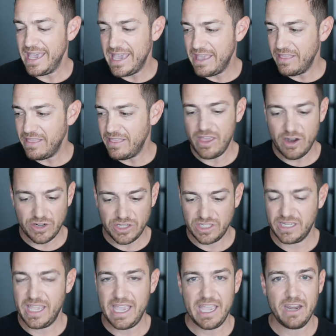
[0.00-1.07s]
in their
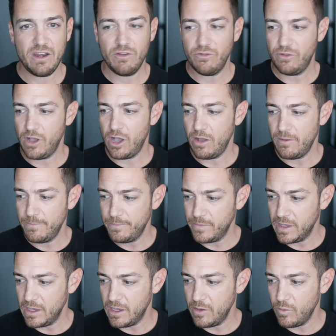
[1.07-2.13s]
skin
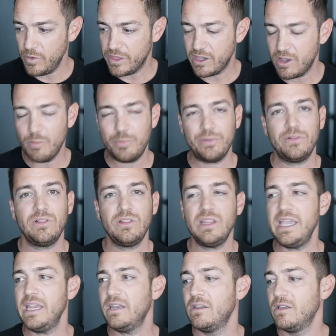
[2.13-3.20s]
with
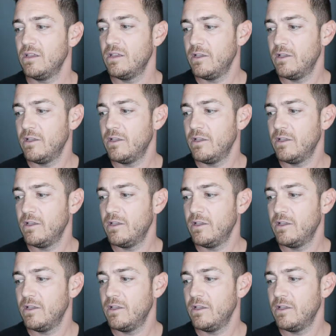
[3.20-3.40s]
complete